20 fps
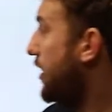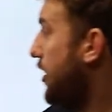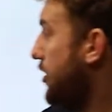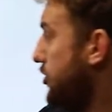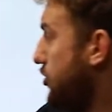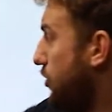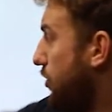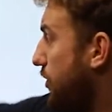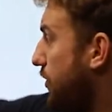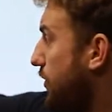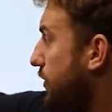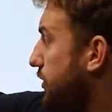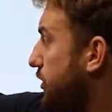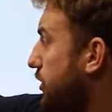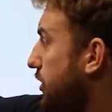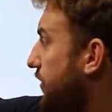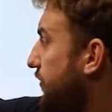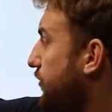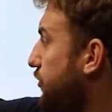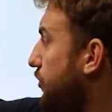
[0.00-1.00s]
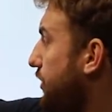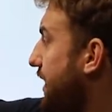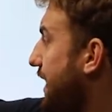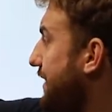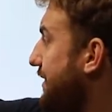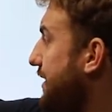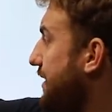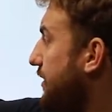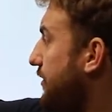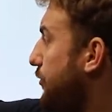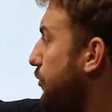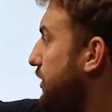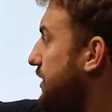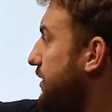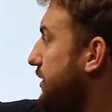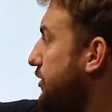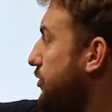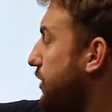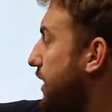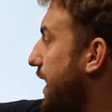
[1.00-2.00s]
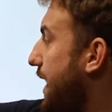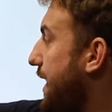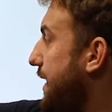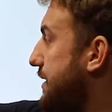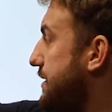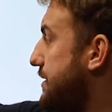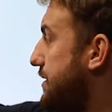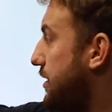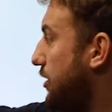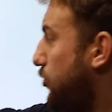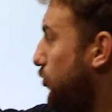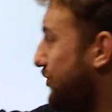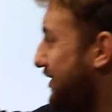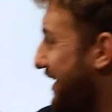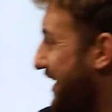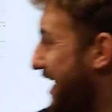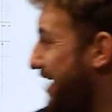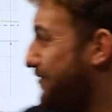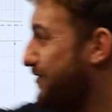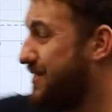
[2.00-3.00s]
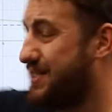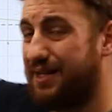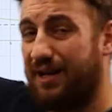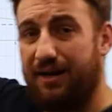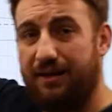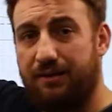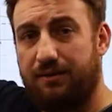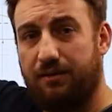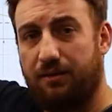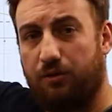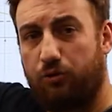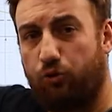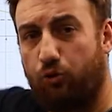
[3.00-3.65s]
So if you're getting with your x to the left side